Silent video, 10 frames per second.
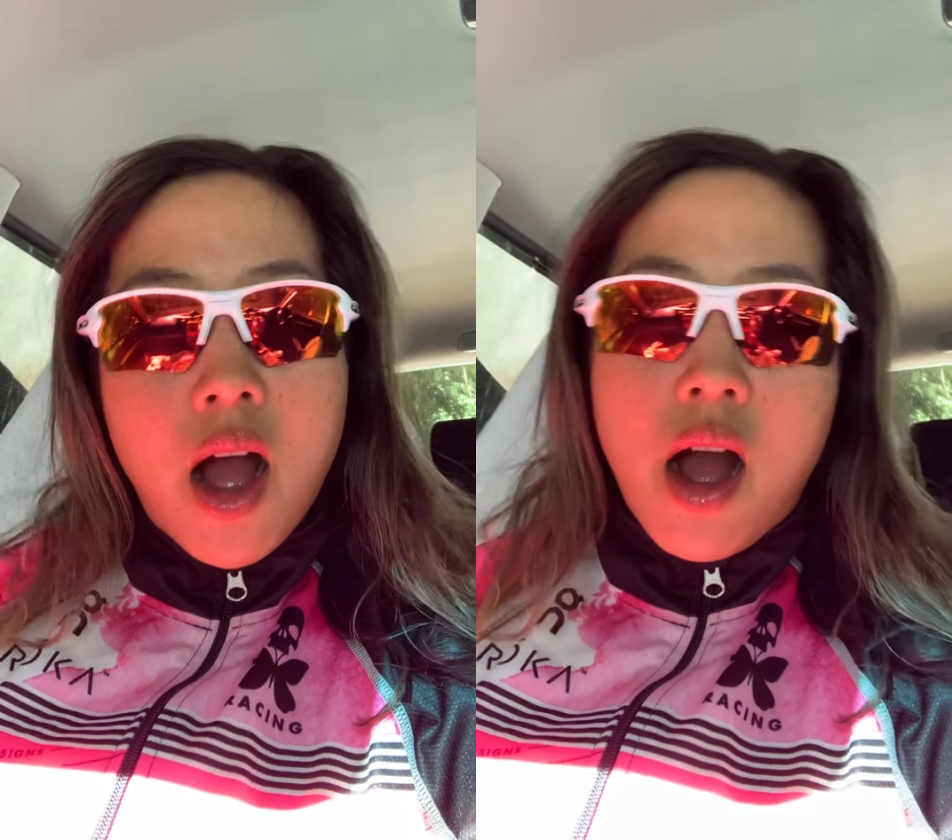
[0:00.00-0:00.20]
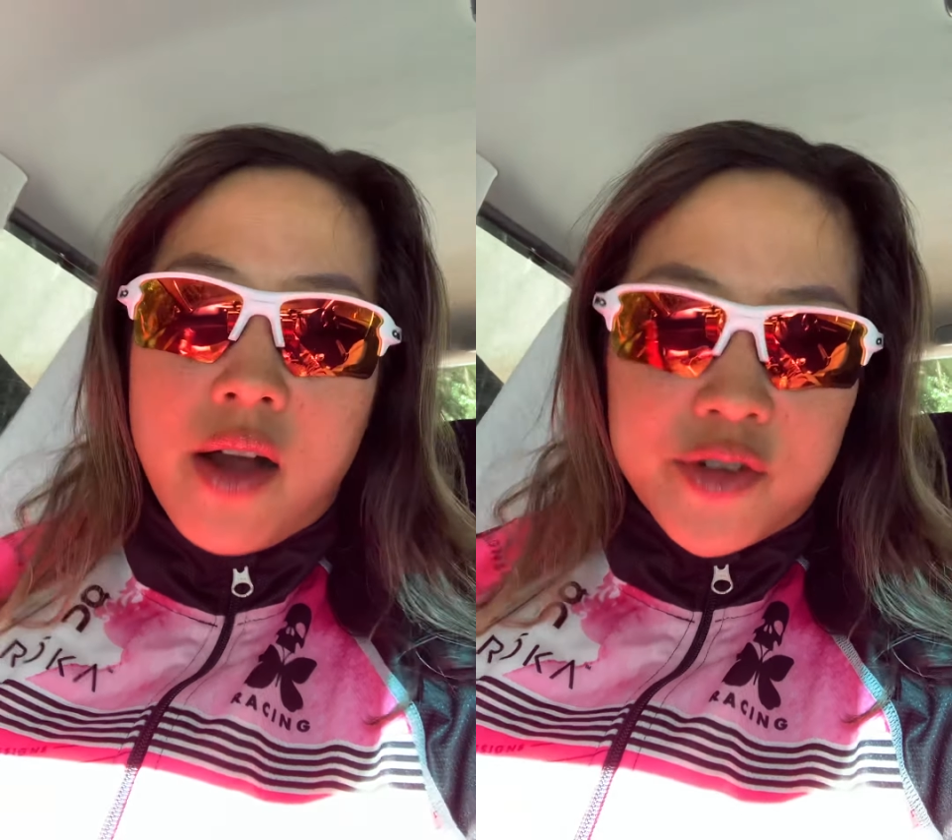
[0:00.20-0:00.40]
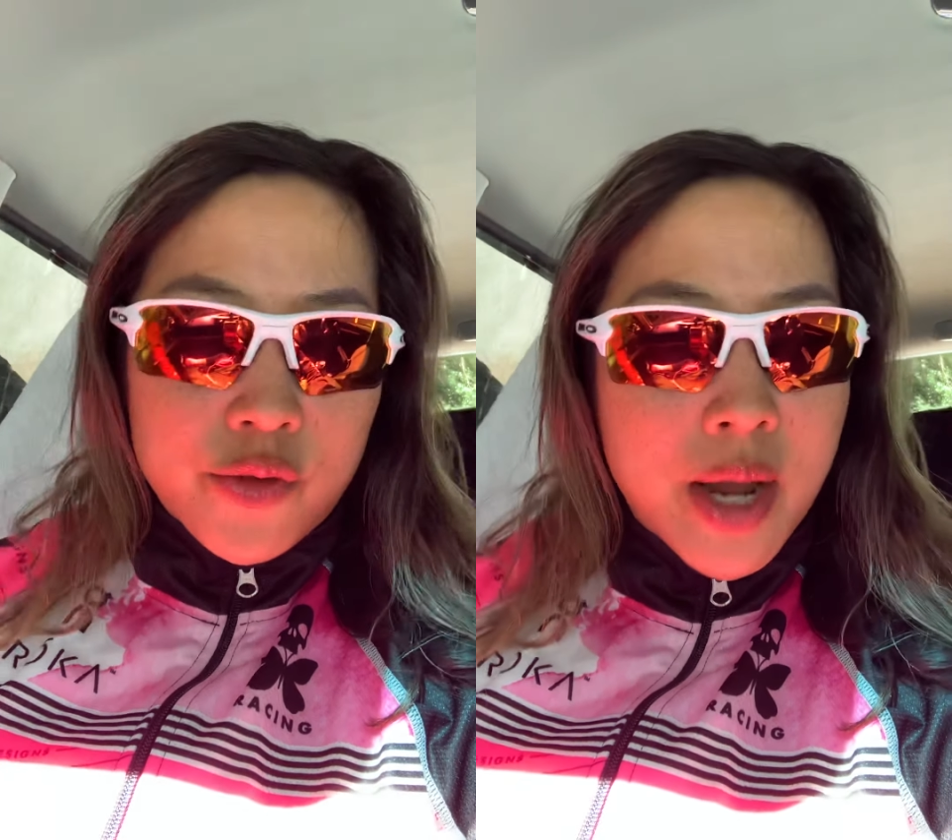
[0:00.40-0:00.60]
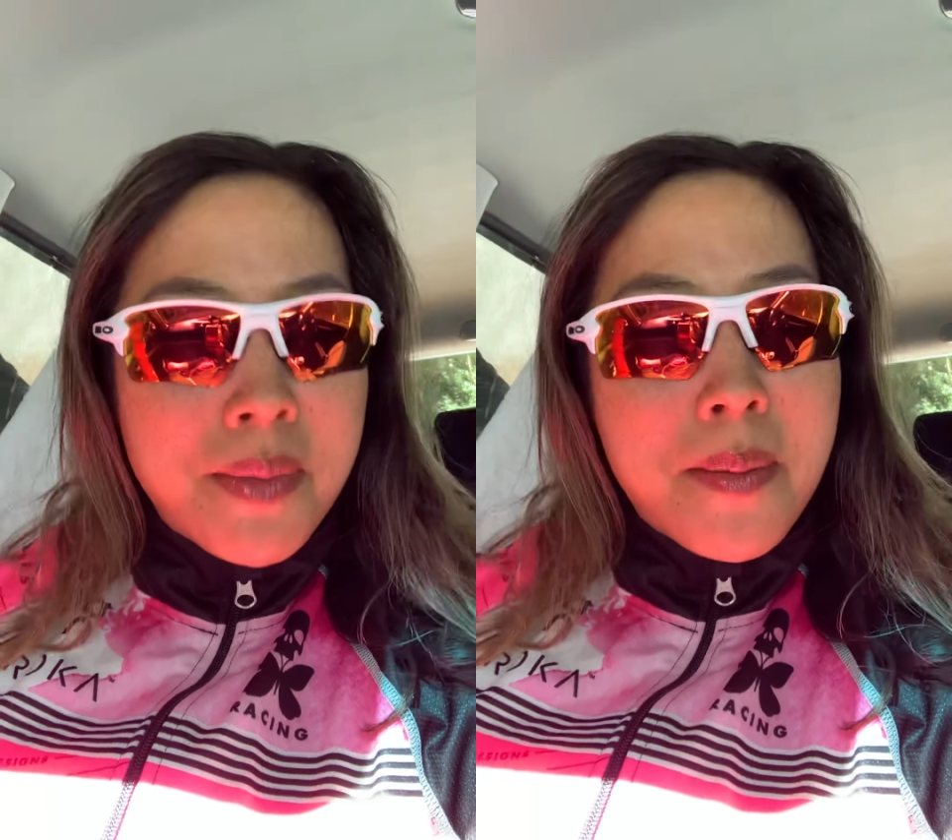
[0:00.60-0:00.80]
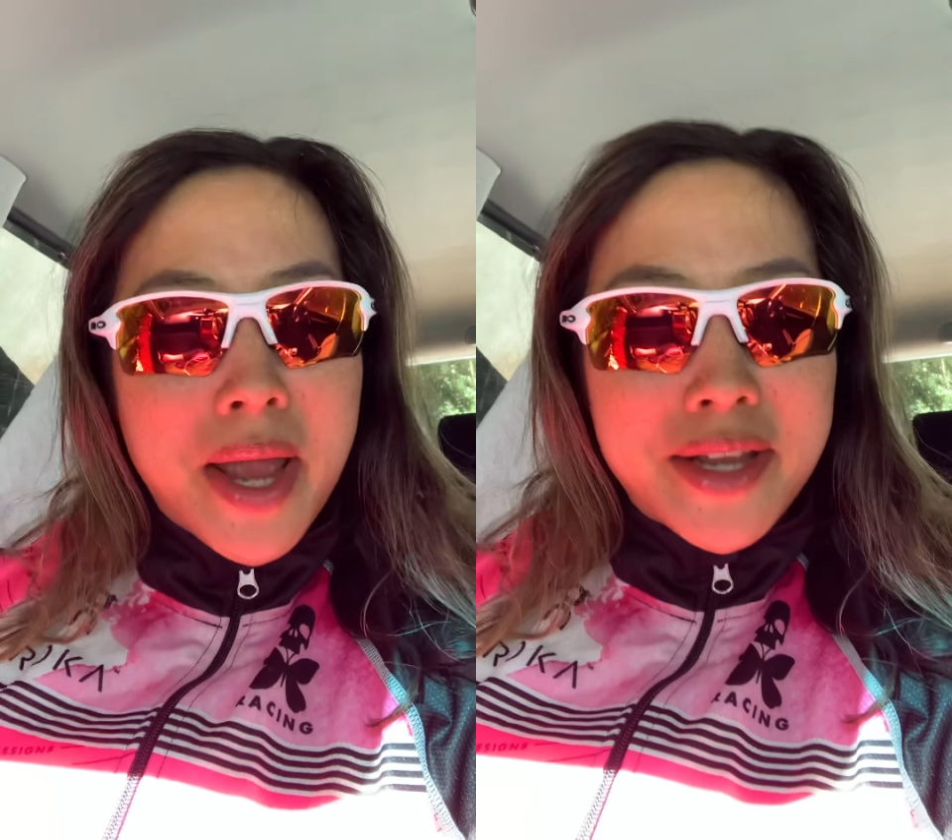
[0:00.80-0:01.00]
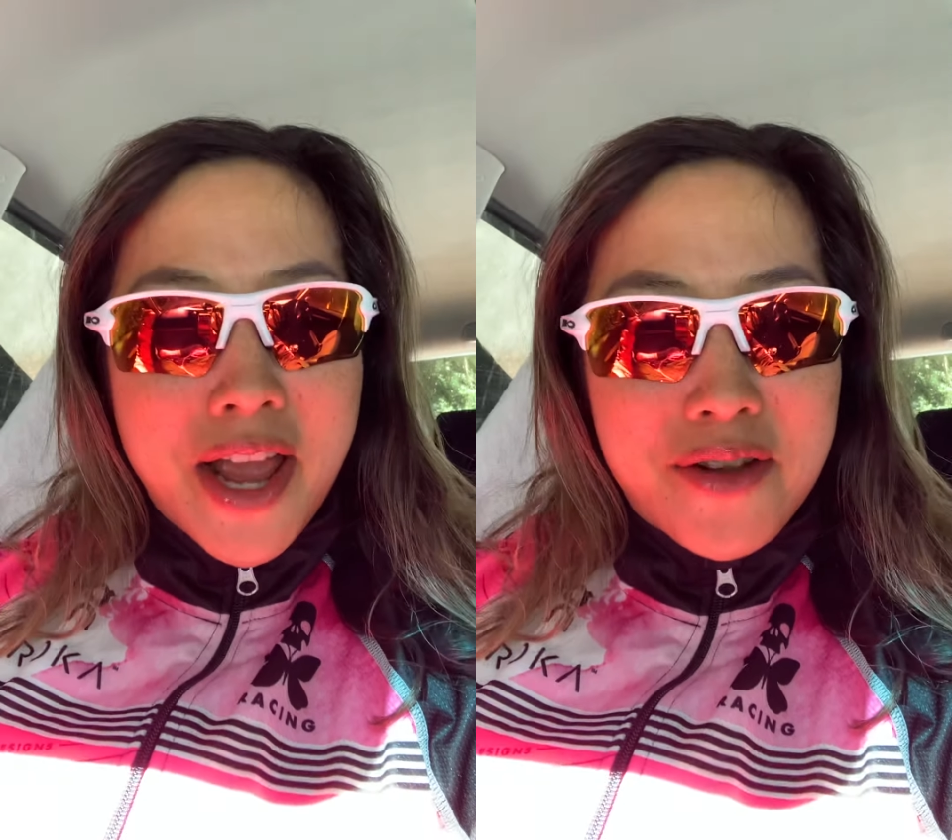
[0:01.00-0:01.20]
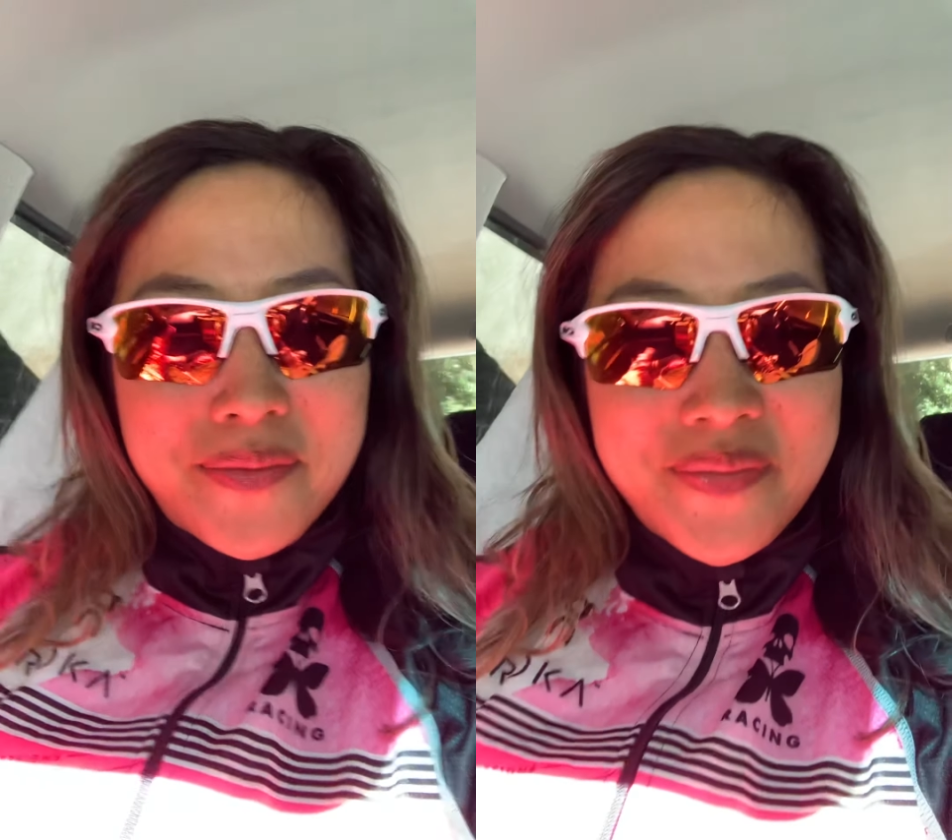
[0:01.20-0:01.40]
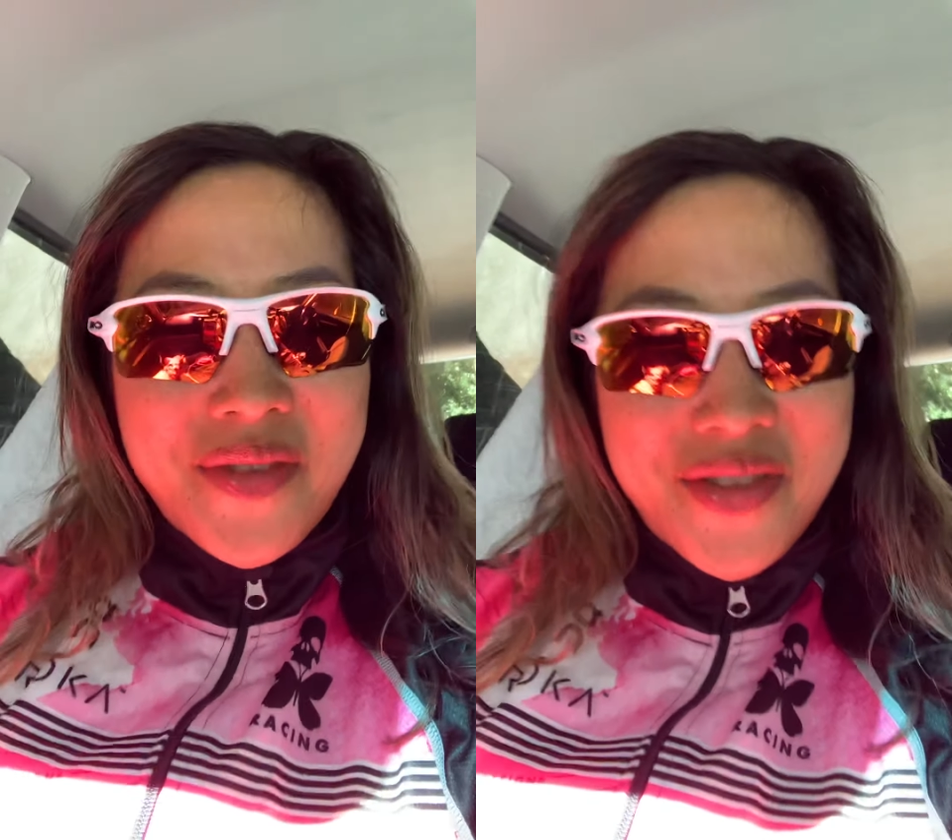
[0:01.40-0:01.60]
Off to ride my bike now.
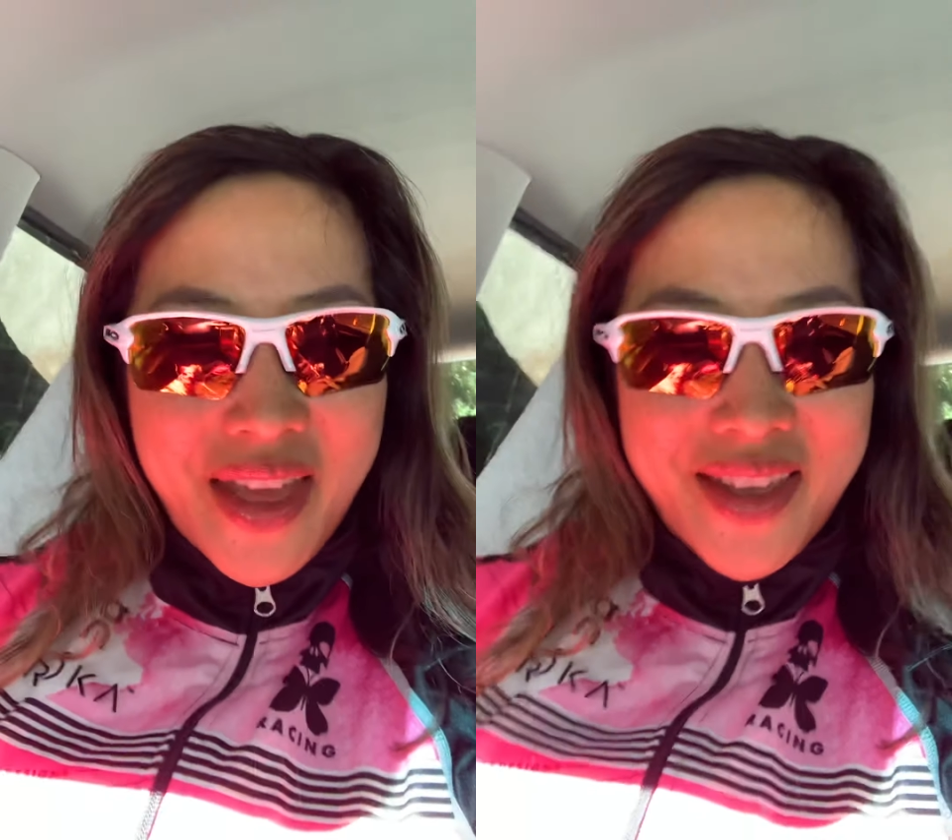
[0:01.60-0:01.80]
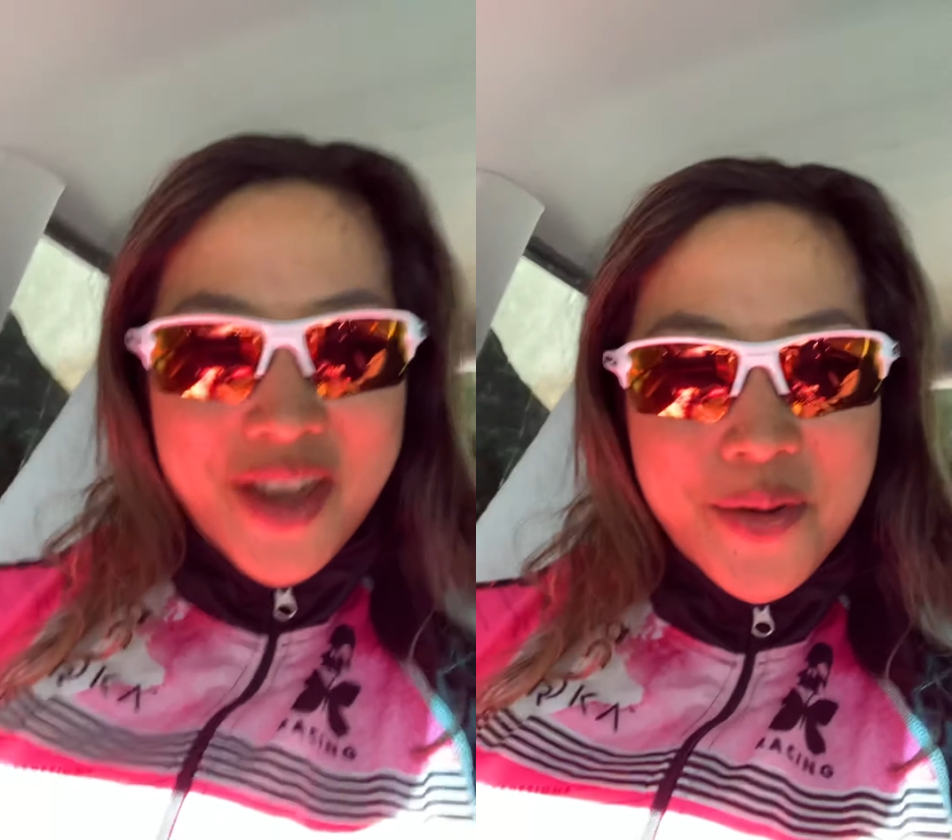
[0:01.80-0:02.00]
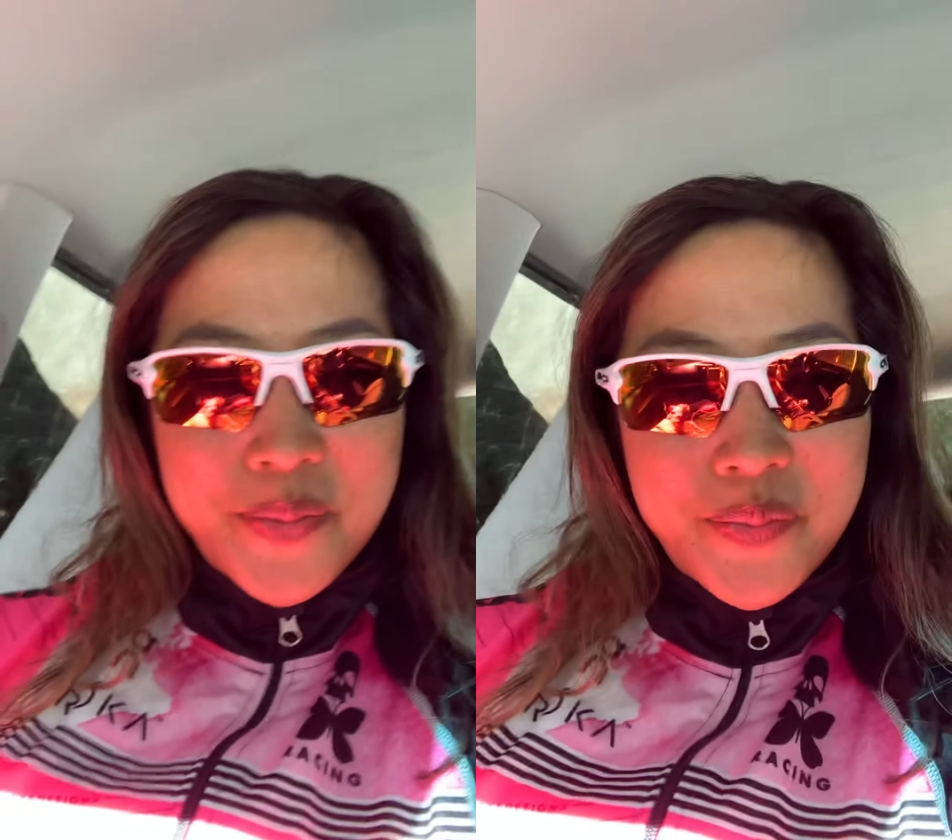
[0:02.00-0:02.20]
Thank you.